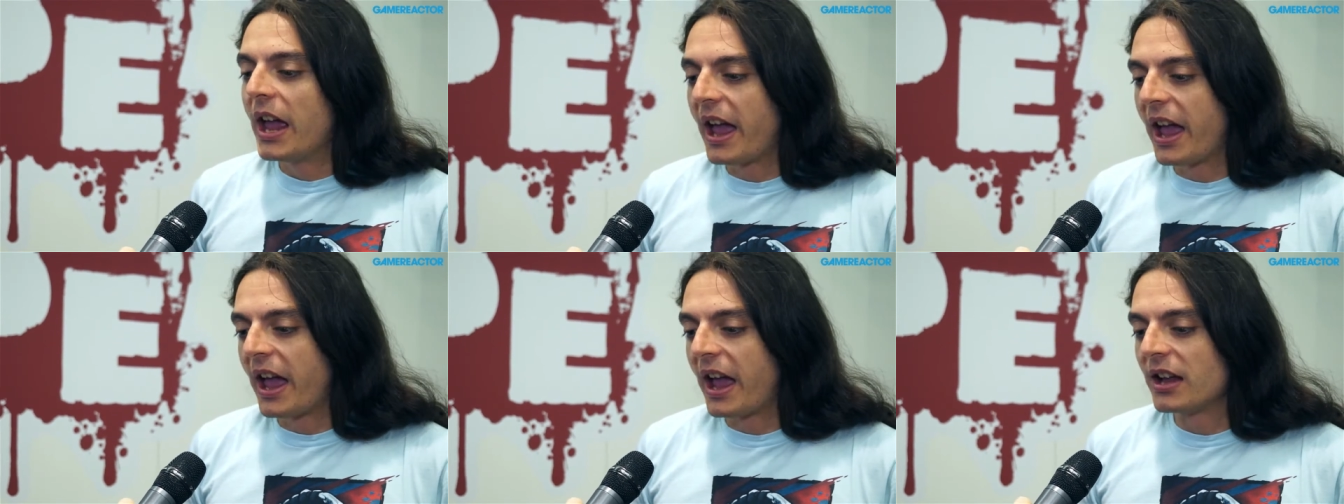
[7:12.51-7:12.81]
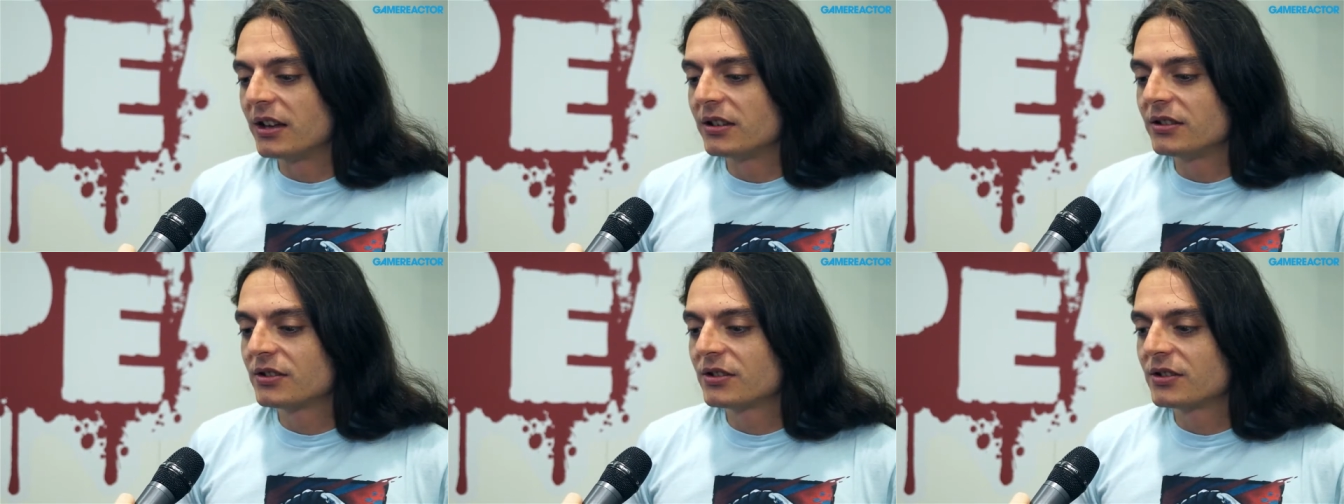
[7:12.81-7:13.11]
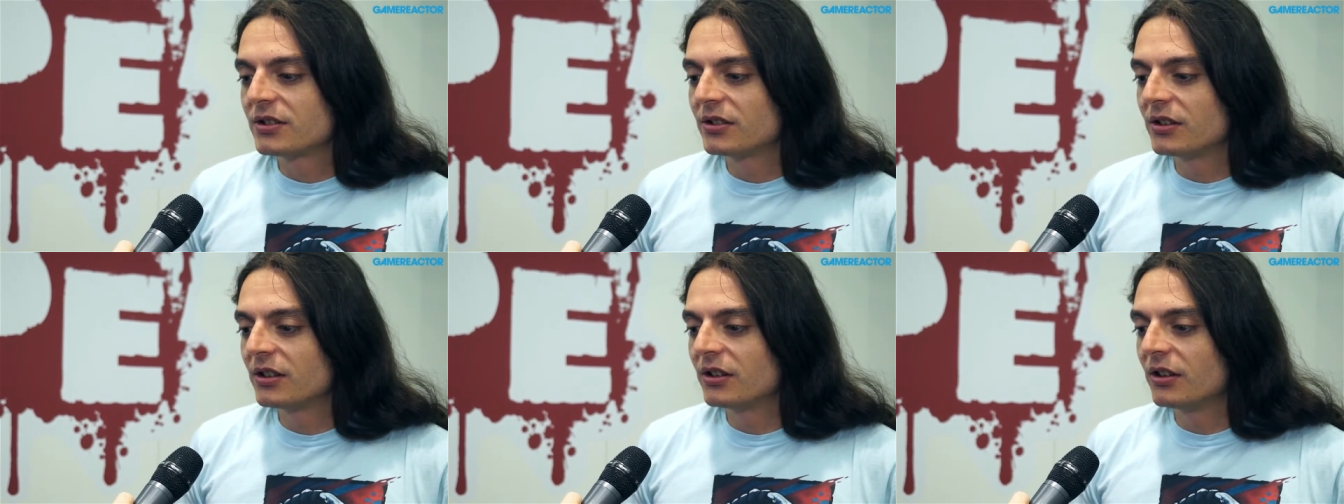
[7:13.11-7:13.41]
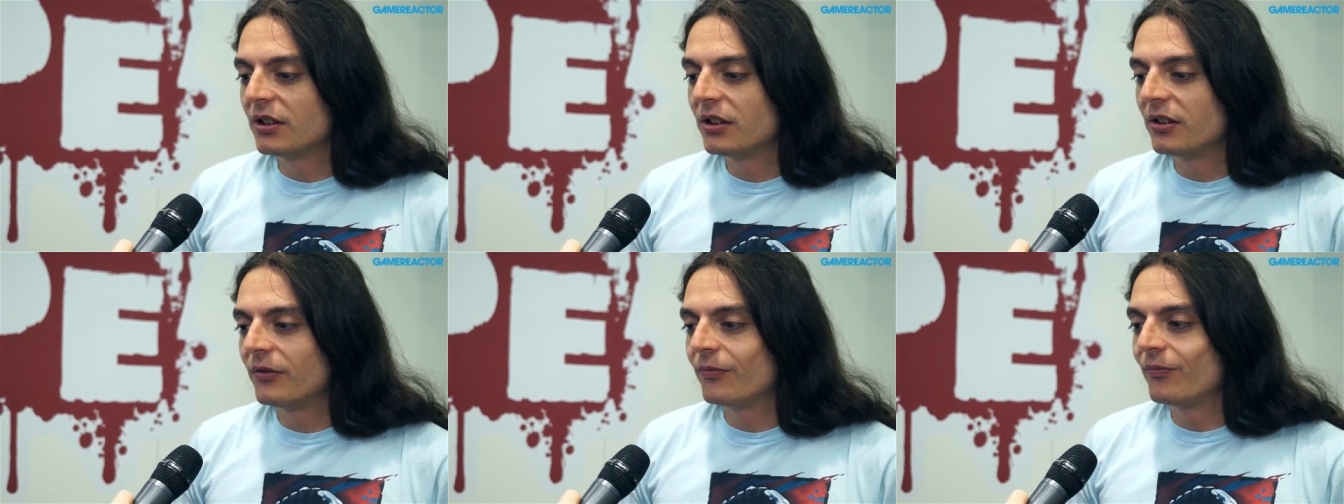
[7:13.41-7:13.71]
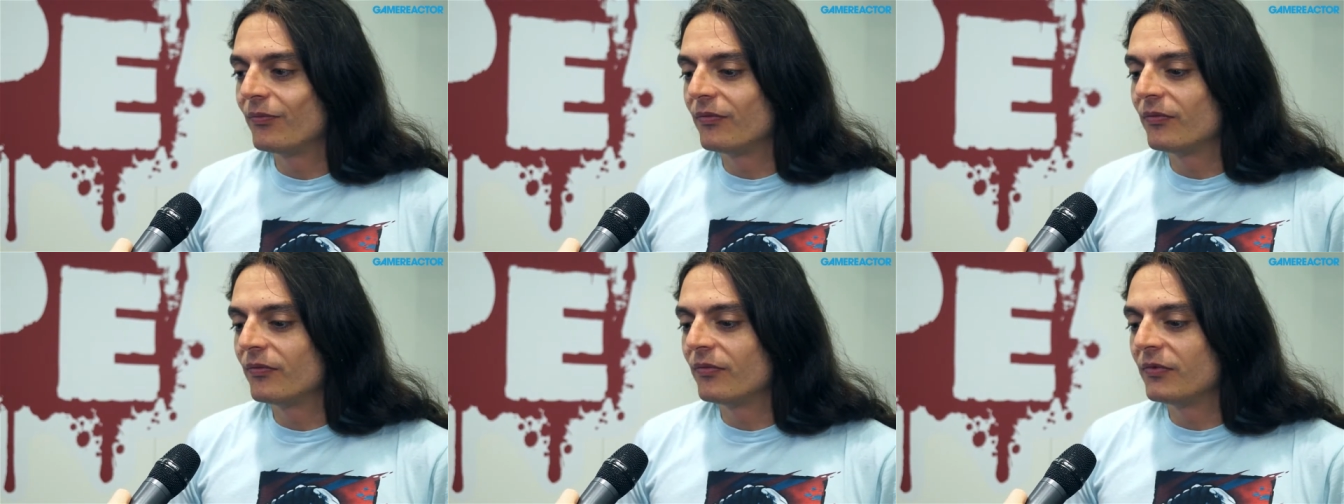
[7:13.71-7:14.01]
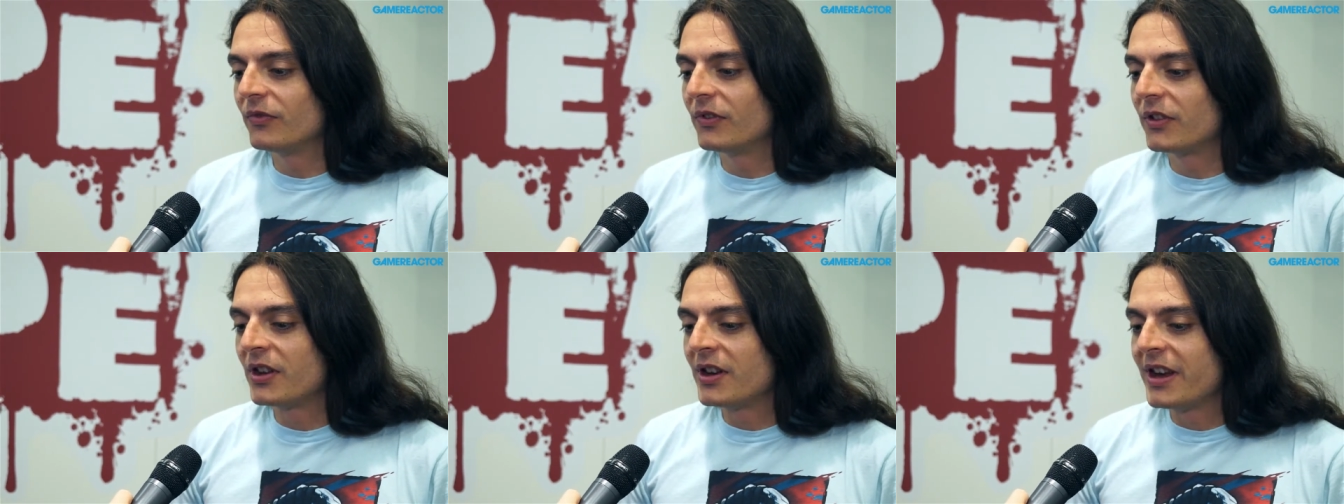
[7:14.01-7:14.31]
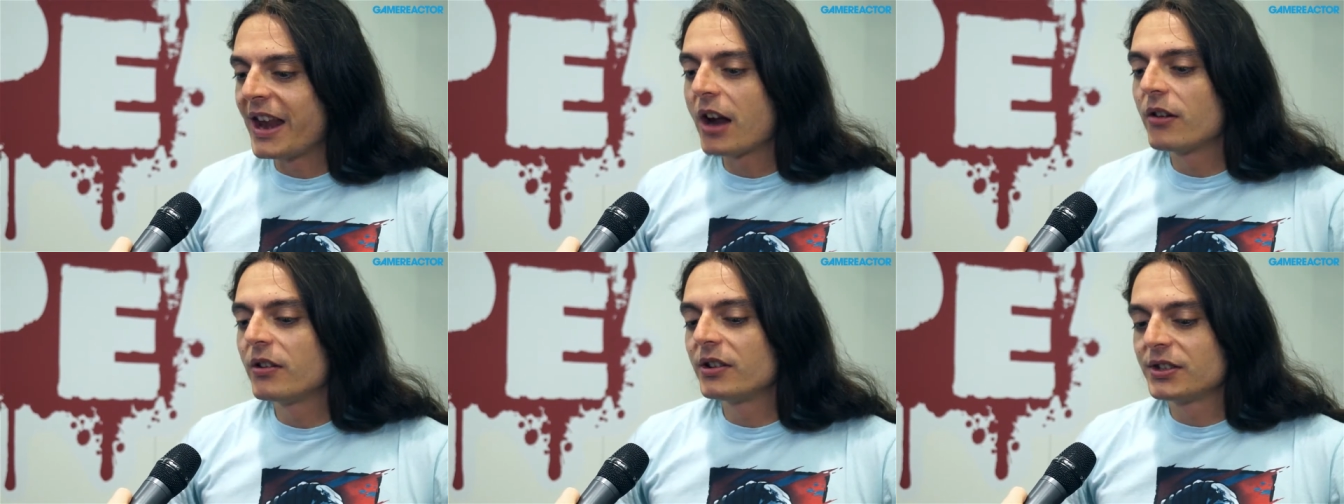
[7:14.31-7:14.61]
And the
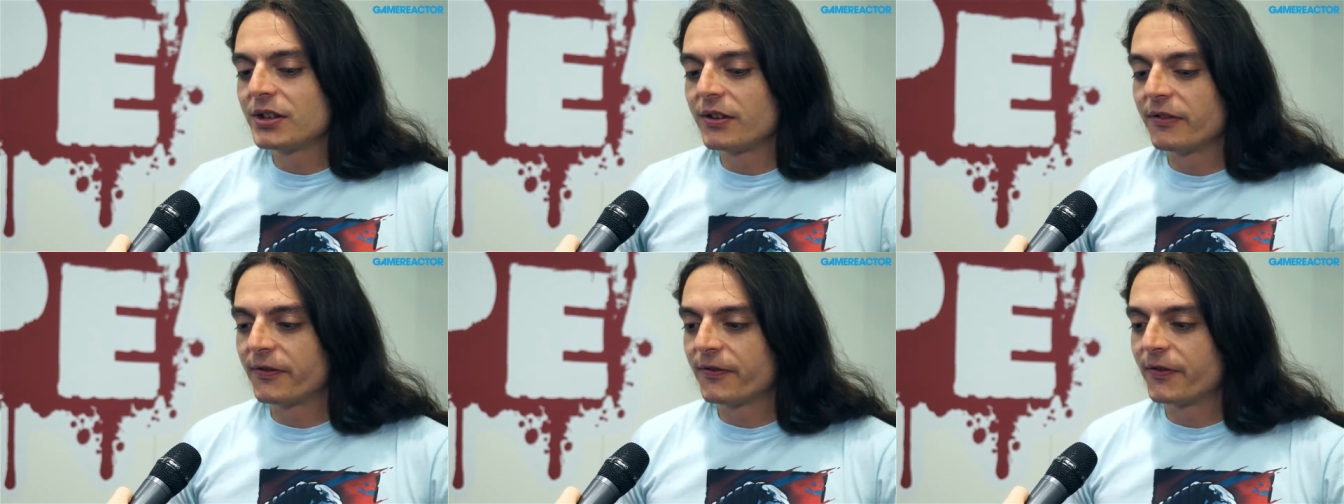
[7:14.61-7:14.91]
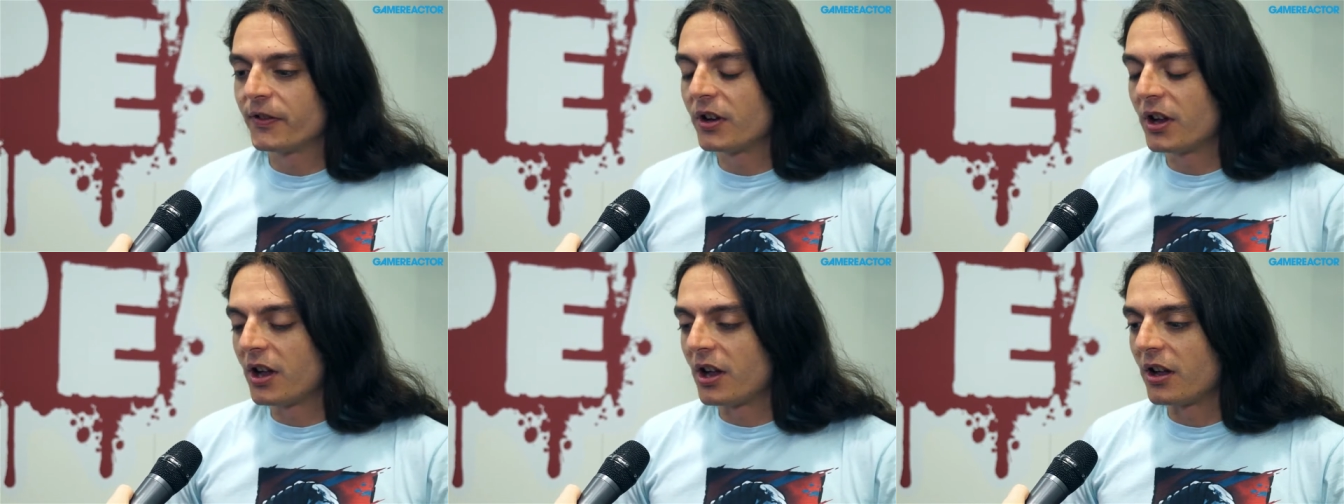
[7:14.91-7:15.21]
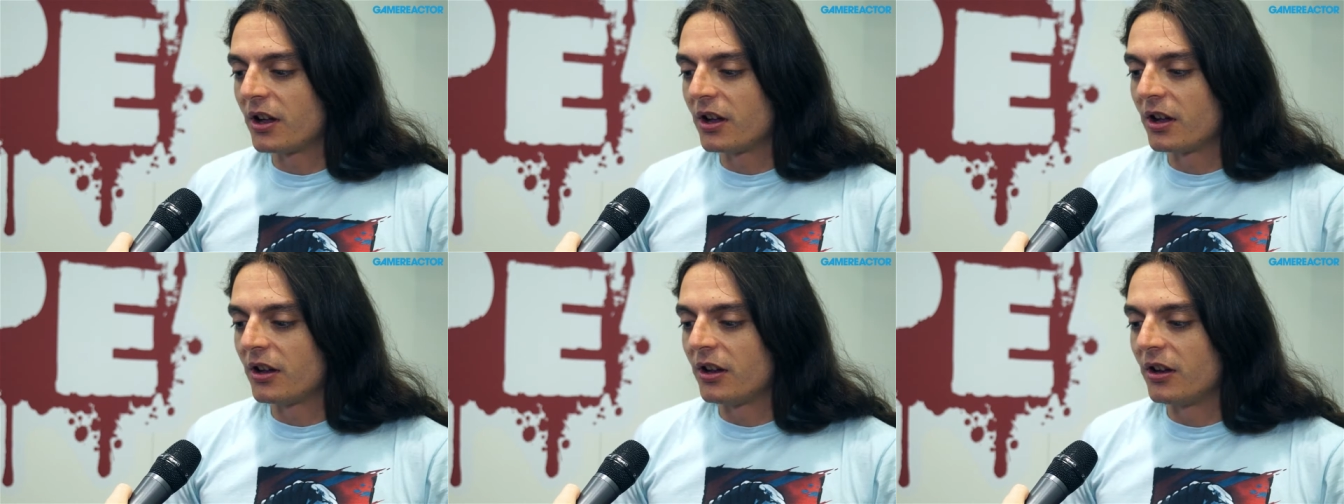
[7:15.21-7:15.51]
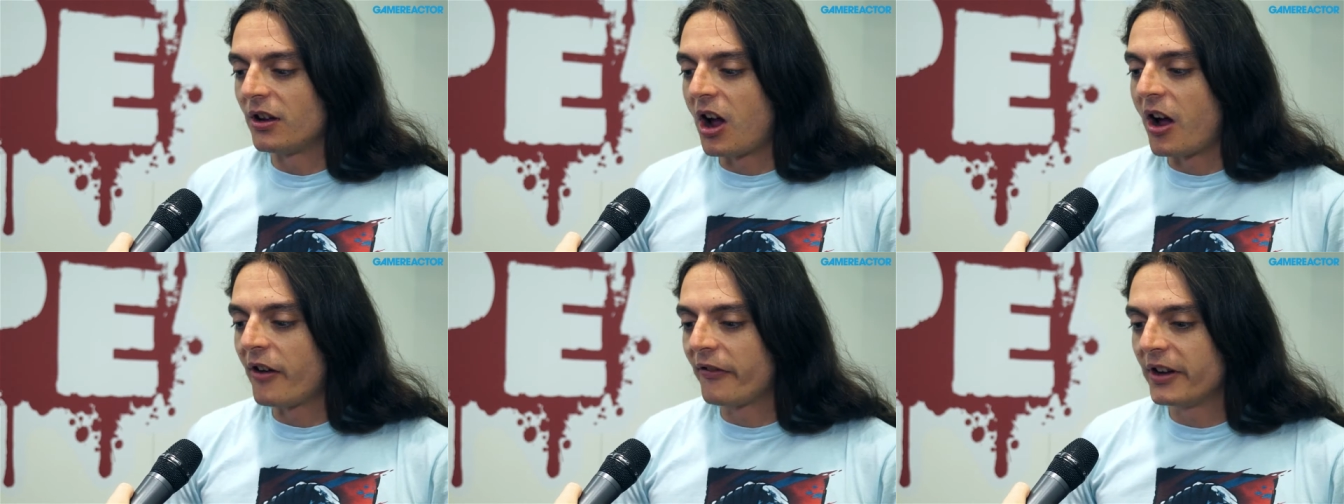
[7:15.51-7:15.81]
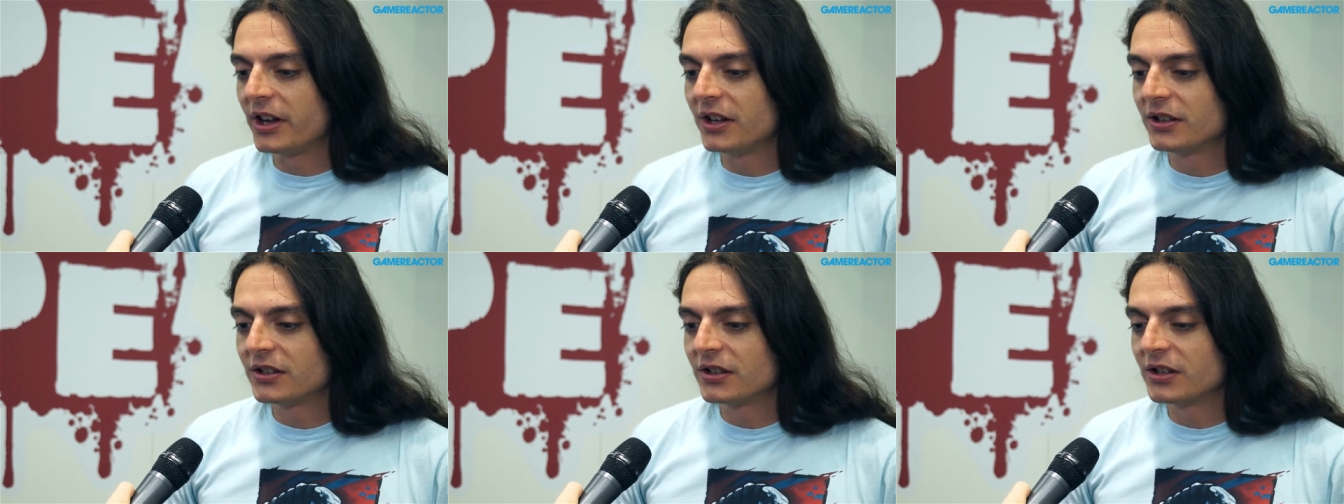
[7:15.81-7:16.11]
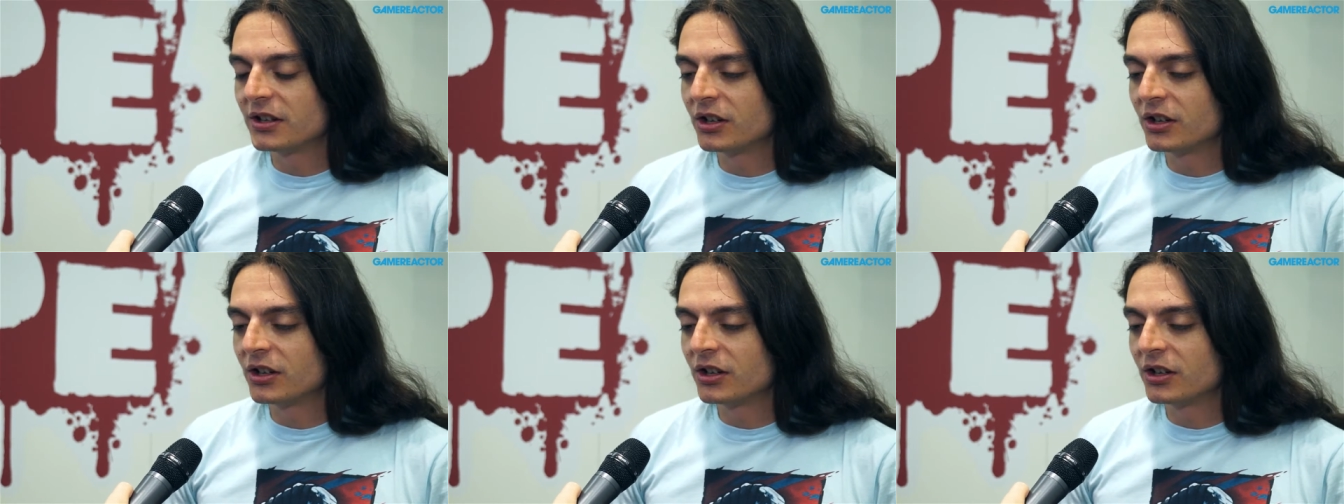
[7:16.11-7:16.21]
narrative uh, of it